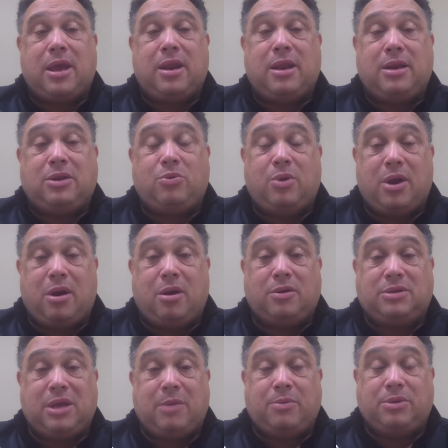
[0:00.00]
it into an area of
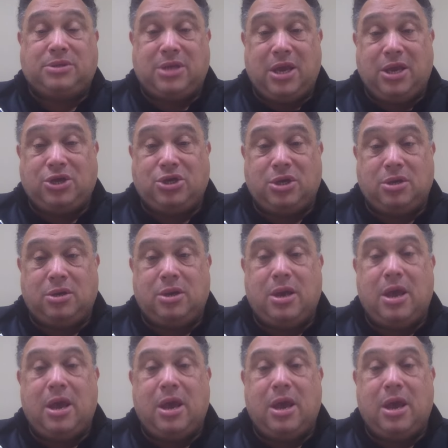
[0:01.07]
stabilization,